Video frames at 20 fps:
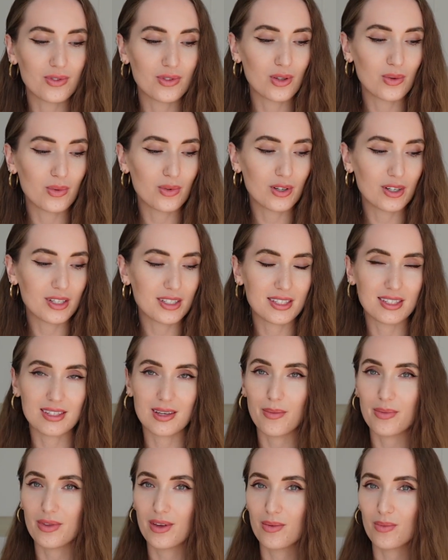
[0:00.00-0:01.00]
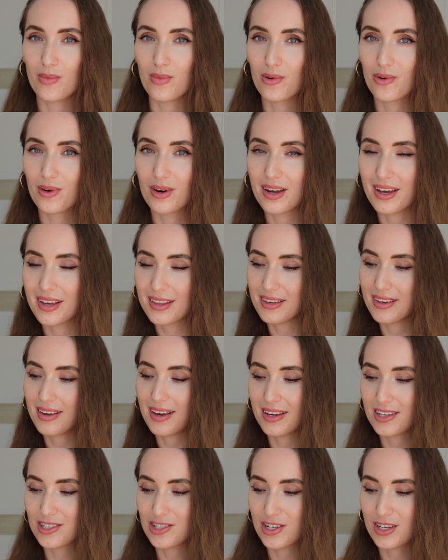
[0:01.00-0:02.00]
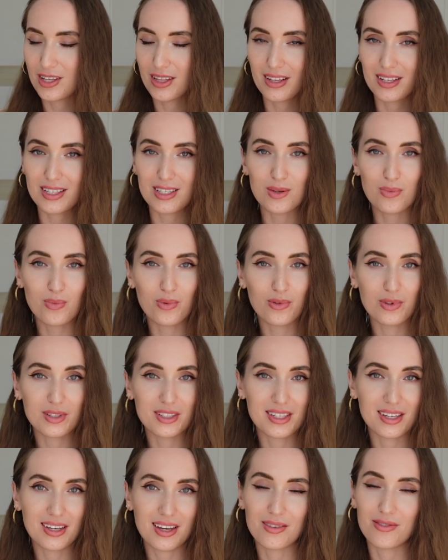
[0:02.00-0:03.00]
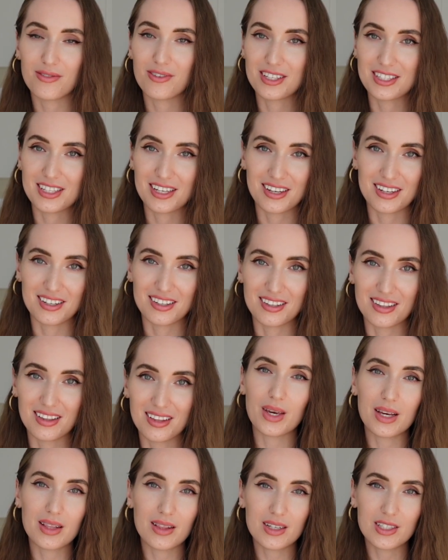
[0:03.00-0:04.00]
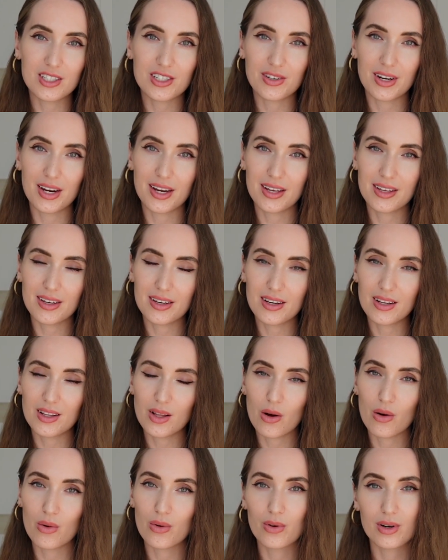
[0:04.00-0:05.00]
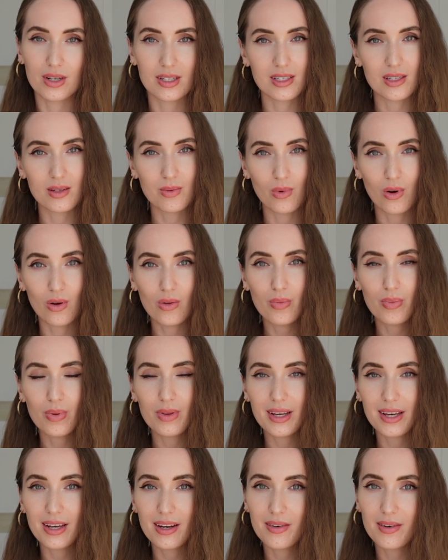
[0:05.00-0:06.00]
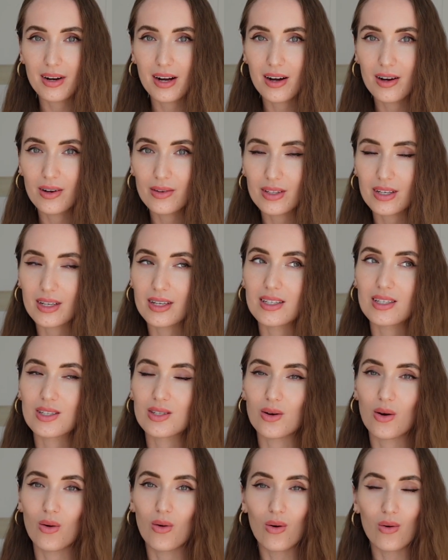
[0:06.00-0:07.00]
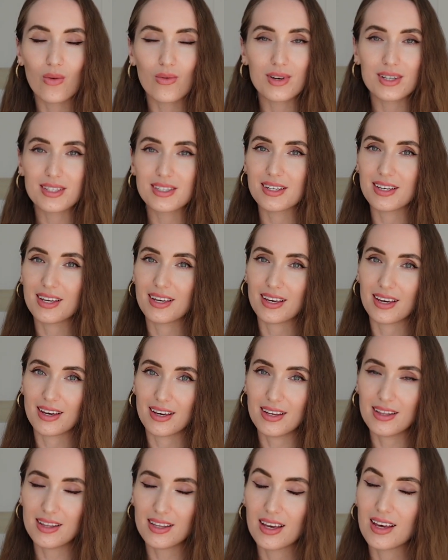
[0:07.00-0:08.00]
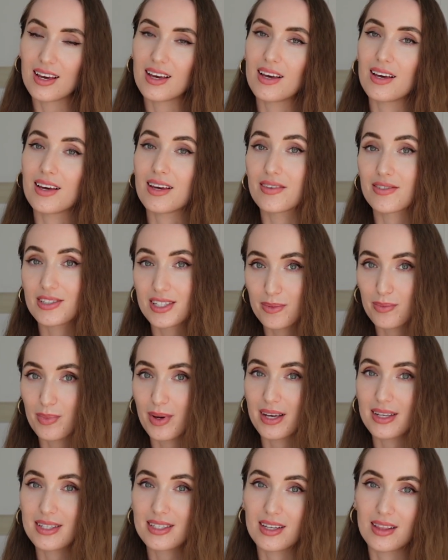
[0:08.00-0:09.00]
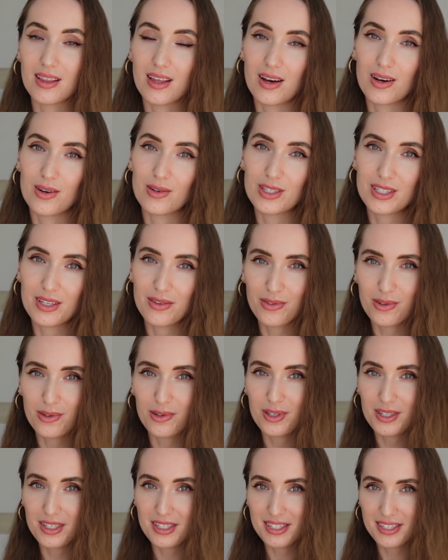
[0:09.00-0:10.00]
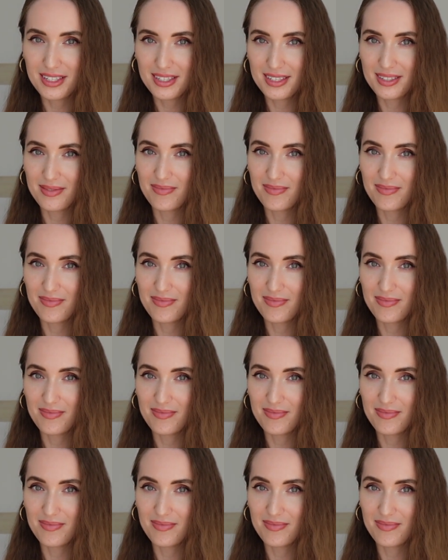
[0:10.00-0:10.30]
towards something more engaging, sporty and physical. Bickler triangle or a small playground is always a hit if space allows, of course.